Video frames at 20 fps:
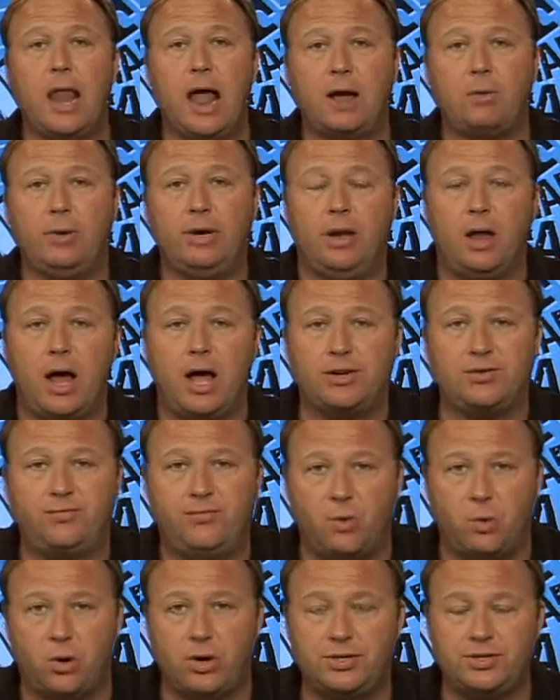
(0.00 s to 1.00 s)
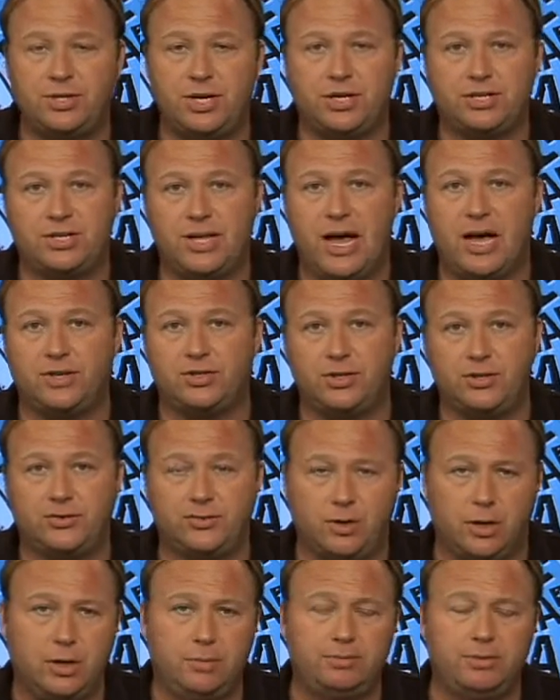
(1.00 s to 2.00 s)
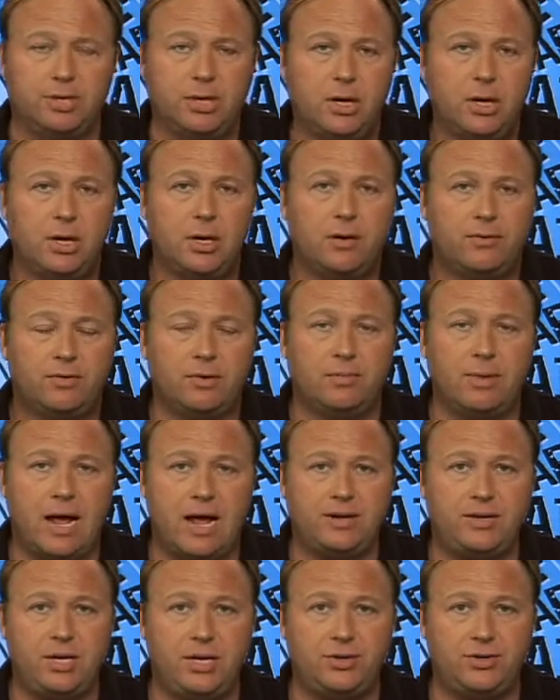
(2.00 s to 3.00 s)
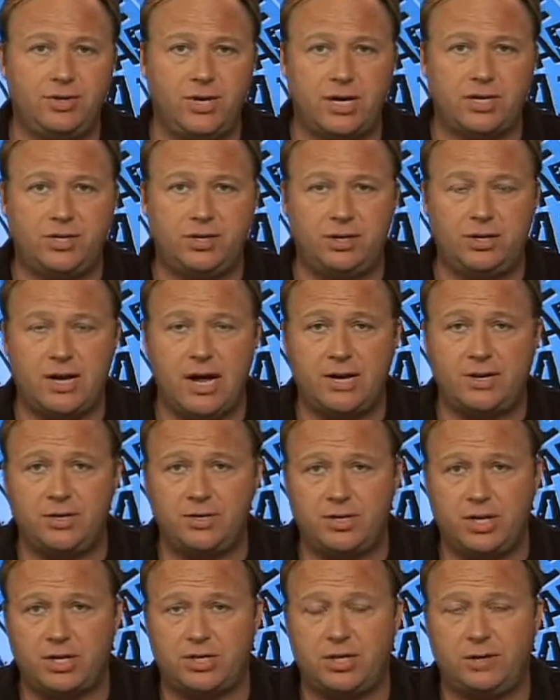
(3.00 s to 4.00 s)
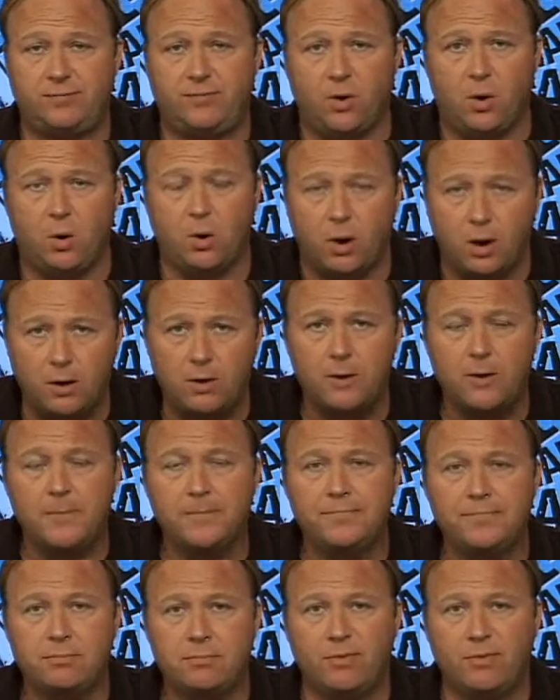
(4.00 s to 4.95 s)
Kind of like we lost 4,000 to 6,000 troops from 1960 to 1964